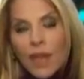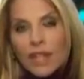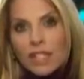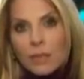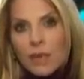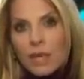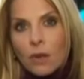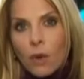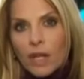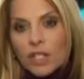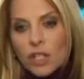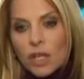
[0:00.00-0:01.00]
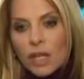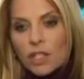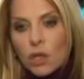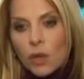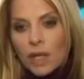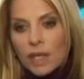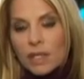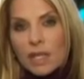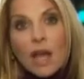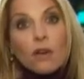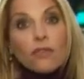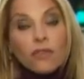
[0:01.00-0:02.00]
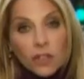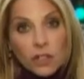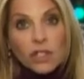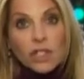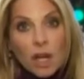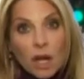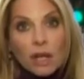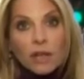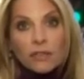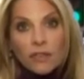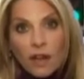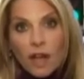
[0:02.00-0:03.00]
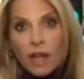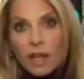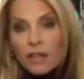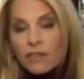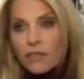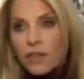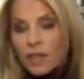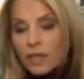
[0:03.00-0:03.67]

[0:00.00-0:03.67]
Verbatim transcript: That's the big question, and joining us now first on five